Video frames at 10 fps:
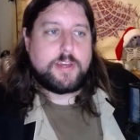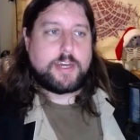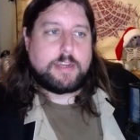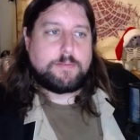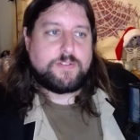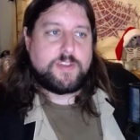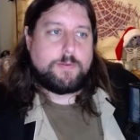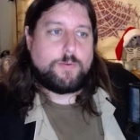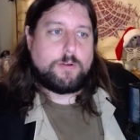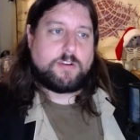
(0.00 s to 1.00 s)
I was
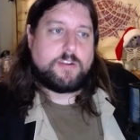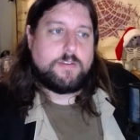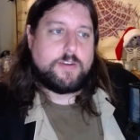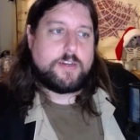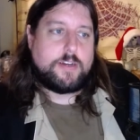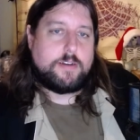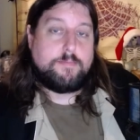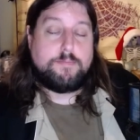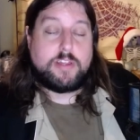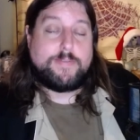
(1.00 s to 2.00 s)
at work, uh,
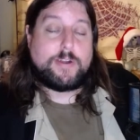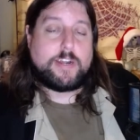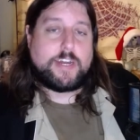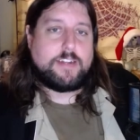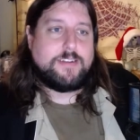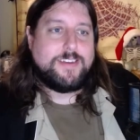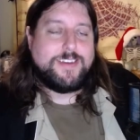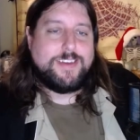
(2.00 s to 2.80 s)
believe it or not.